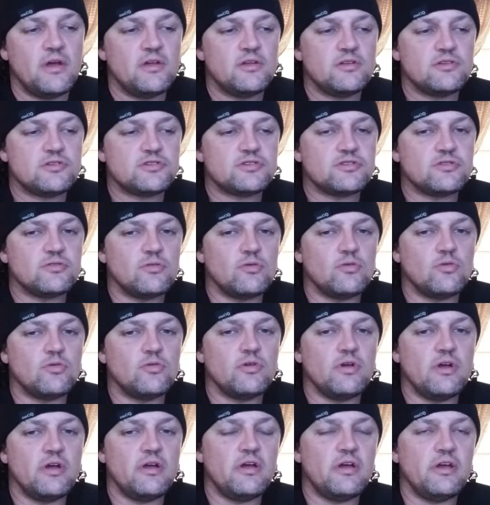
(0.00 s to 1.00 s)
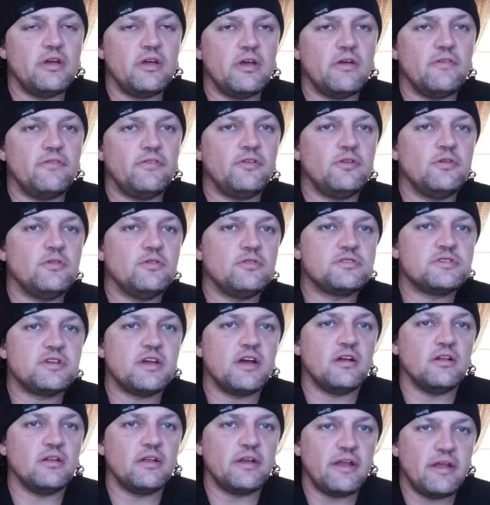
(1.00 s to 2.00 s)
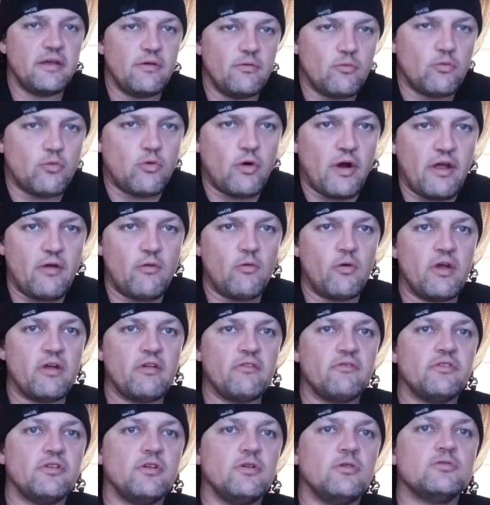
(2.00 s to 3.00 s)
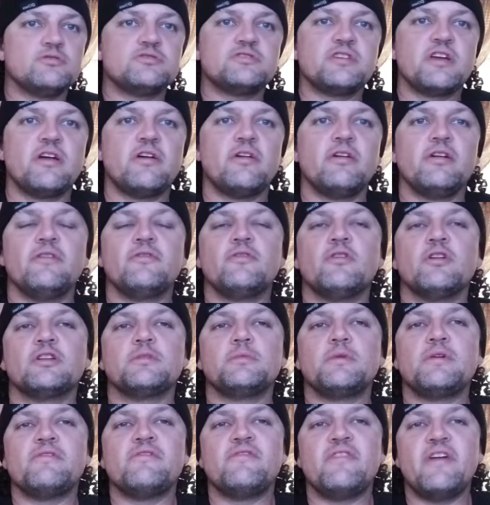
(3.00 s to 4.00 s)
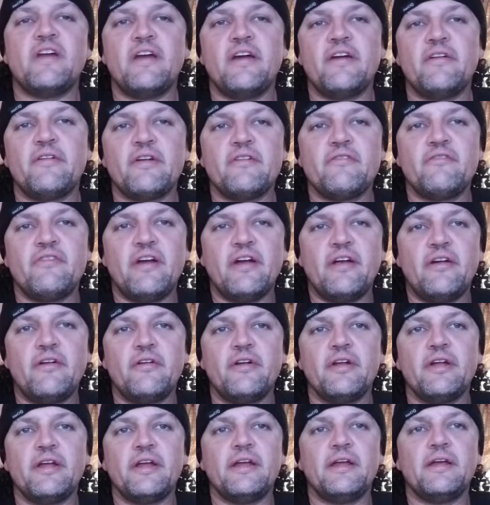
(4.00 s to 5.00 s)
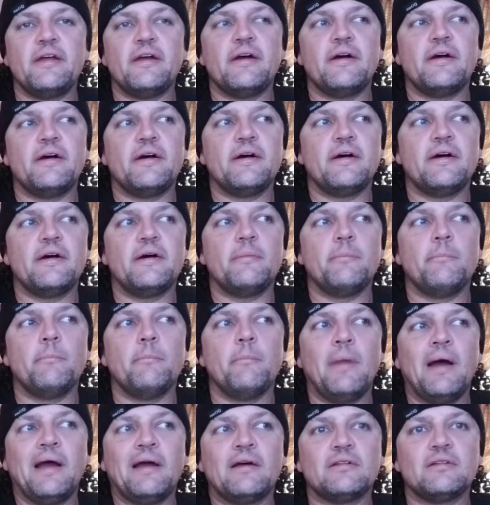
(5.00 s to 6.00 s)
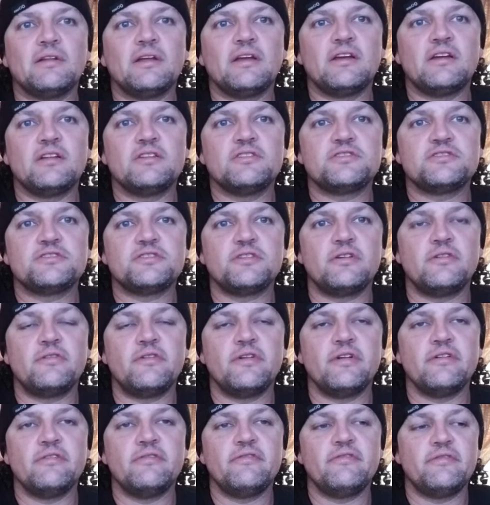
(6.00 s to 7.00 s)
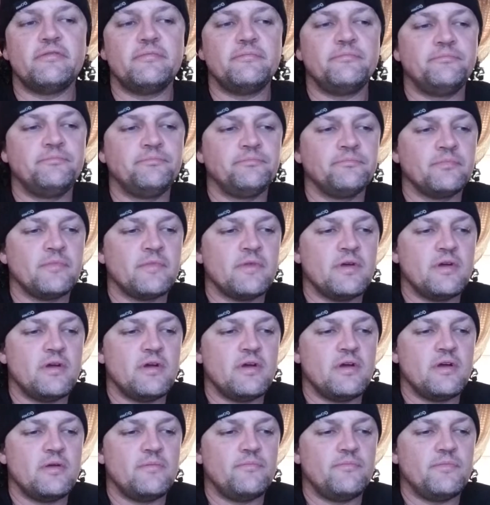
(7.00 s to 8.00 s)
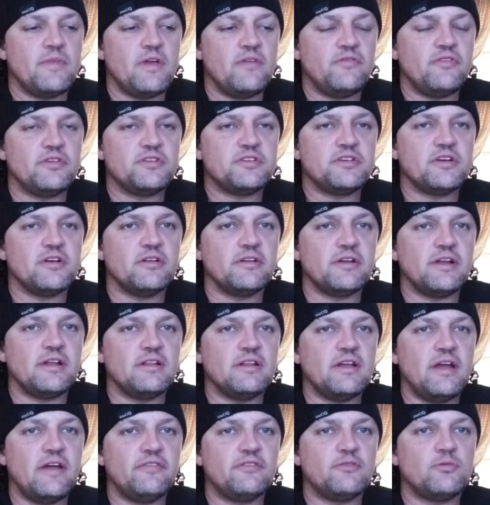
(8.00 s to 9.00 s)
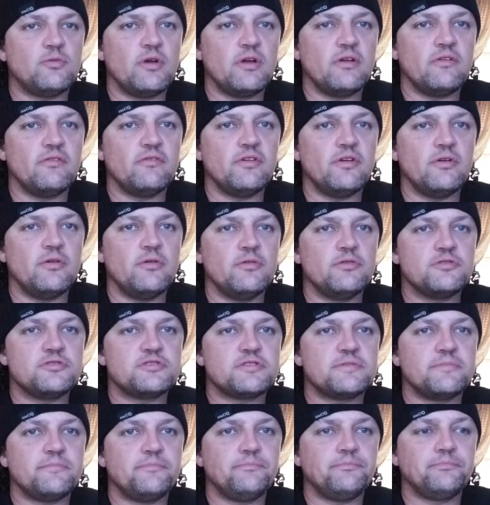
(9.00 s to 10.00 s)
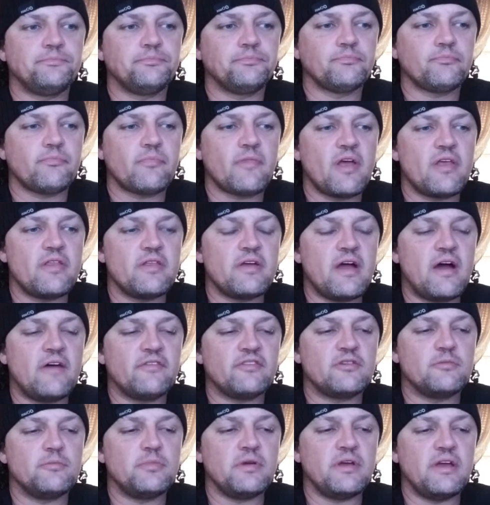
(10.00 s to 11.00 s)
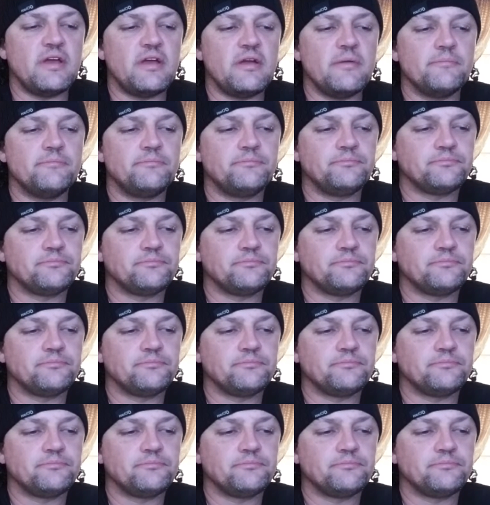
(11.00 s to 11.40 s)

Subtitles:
So if you tell any right-wing views there, you've got to be very, very mildly conservative. If you tell any left-wing views, they have to be